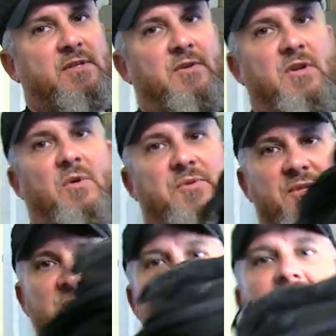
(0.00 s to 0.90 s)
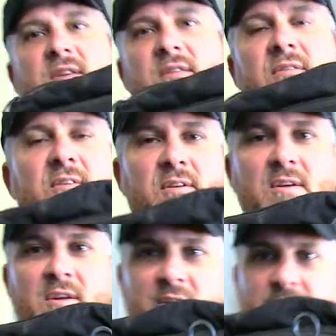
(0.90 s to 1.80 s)
So you don't see
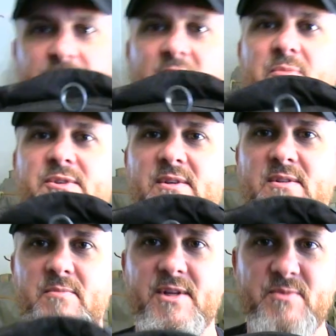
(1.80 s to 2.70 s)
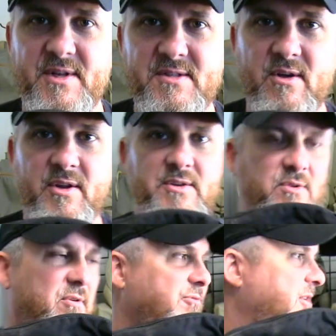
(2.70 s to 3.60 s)
the frame system, that's why it's called
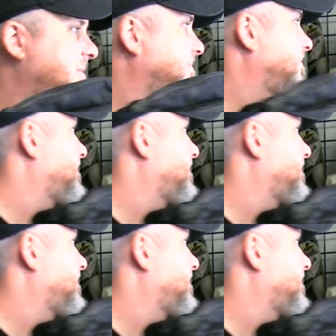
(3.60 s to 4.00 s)
internal frame.